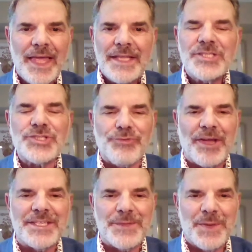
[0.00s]
It's
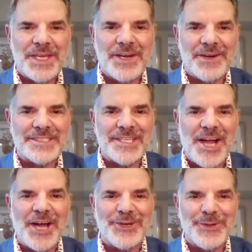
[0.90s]
great to be here. It's an
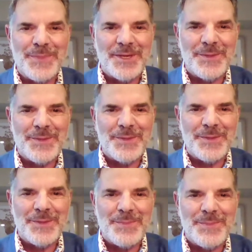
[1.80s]
honor to be a
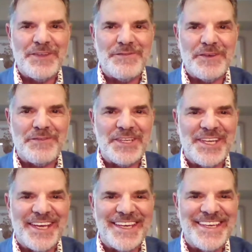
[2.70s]
part of
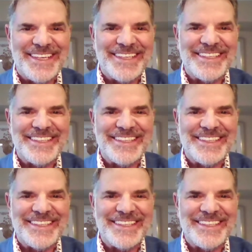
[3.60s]
50/50 Day.